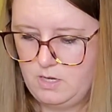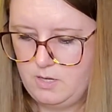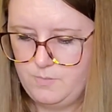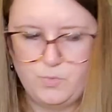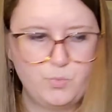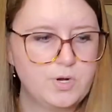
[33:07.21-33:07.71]

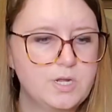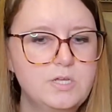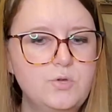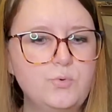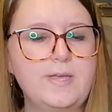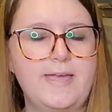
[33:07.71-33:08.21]
Um, we're going
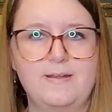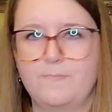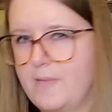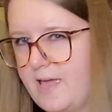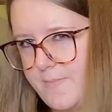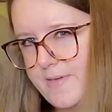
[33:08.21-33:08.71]
to create a
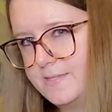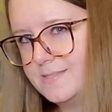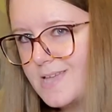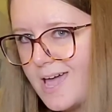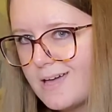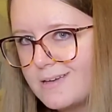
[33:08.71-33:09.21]
maybe
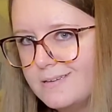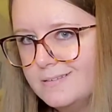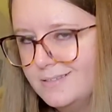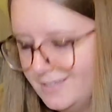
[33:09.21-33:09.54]
stack.